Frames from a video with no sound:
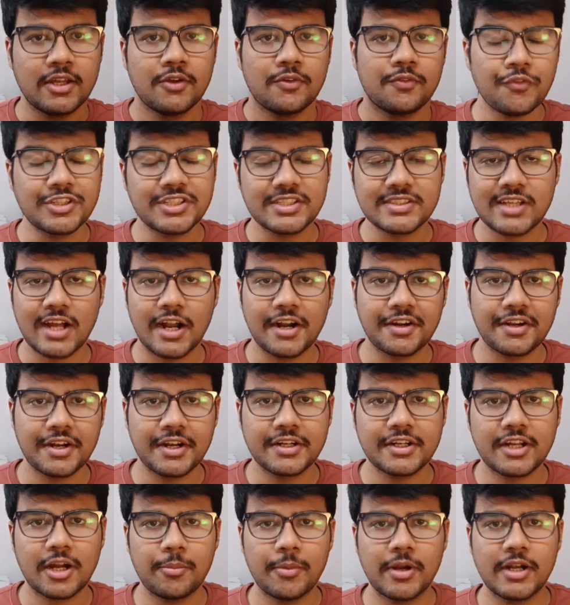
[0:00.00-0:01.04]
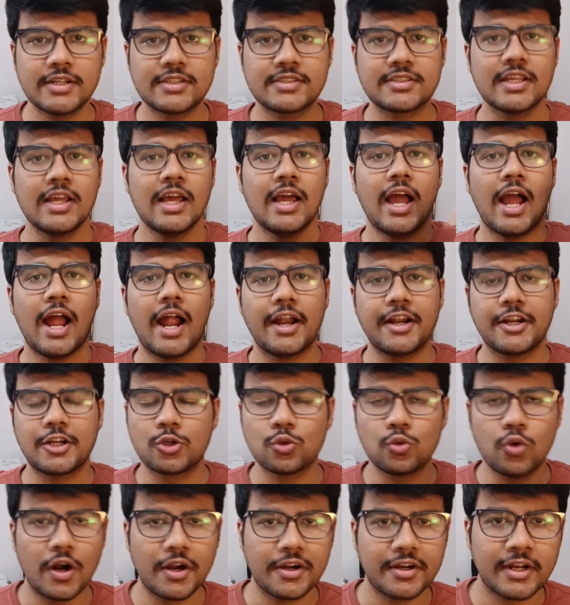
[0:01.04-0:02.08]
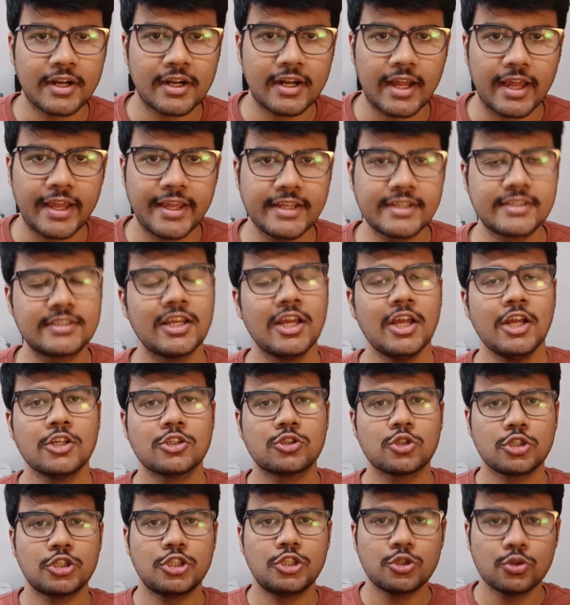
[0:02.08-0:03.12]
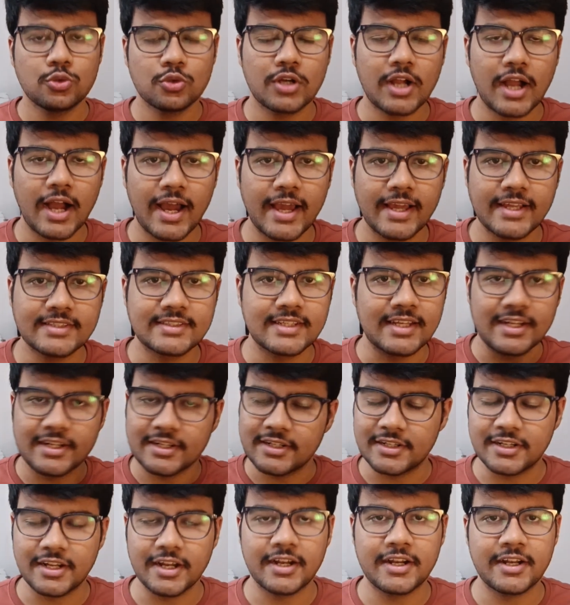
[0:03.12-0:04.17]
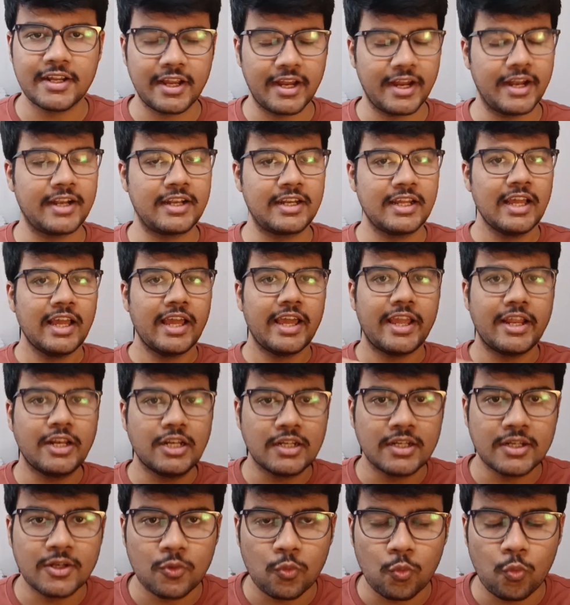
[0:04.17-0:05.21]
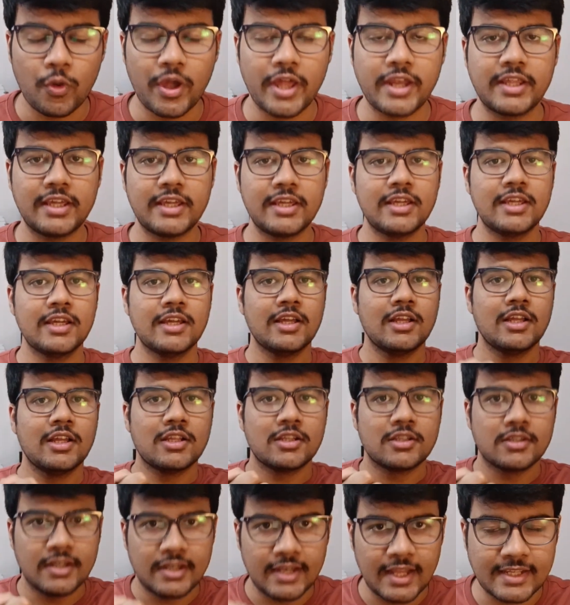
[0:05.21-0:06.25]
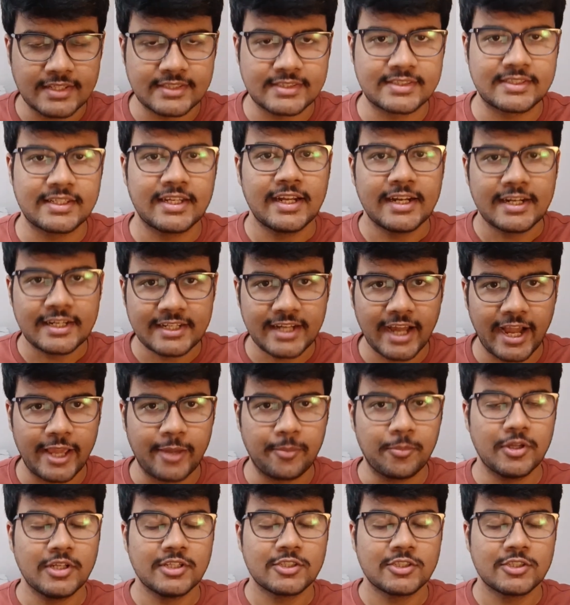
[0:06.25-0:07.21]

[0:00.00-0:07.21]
which is 100 comments and 200 likes, so you guys did it in very less time.